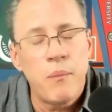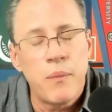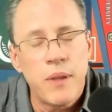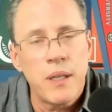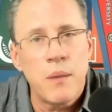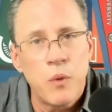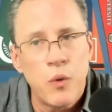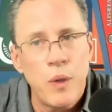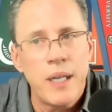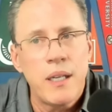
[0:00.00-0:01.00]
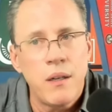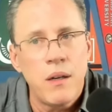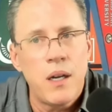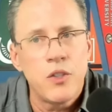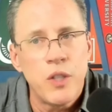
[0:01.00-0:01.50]
think I'm correct
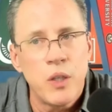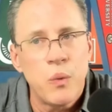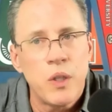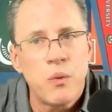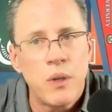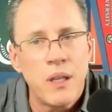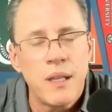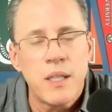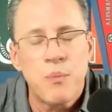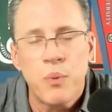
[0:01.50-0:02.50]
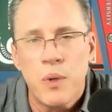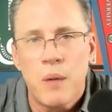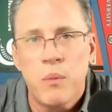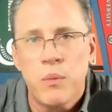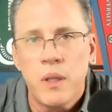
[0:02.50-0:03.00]
here, on January 20th, that's
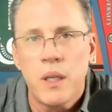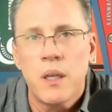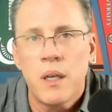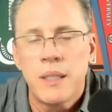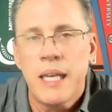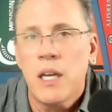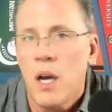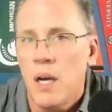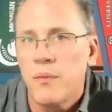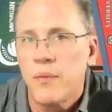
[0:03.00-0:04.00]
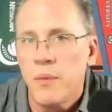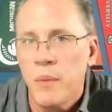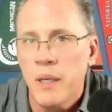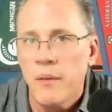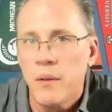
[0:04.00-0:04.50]
probably a day off for
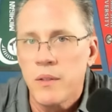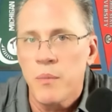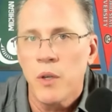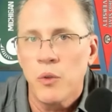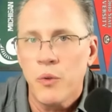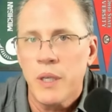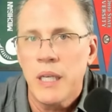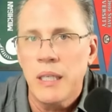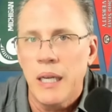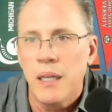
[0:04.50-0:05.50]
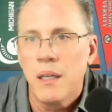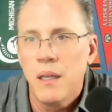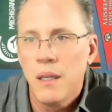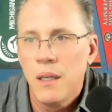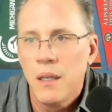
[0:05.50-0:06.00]
many. It's Martin Luther King Day.
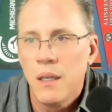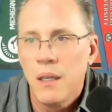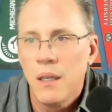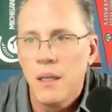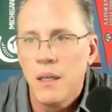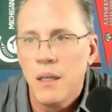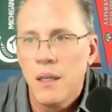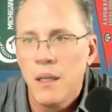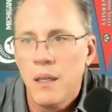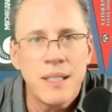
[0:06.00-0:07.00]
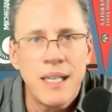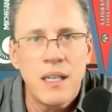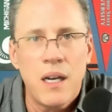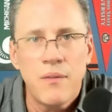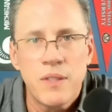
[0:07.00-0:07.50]
So 7:30, you got a day
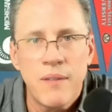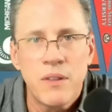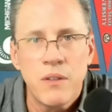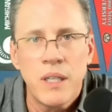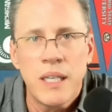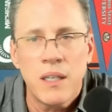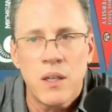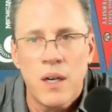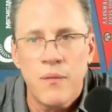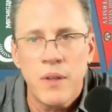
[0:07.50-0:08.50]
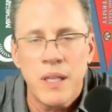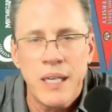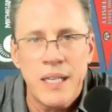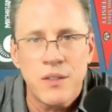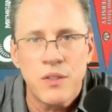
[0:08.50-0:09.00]
off, 7:30 kickoff for the
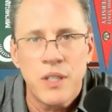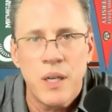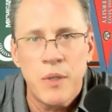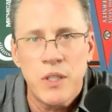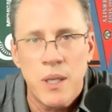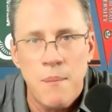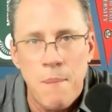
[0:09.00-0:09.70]
national championship.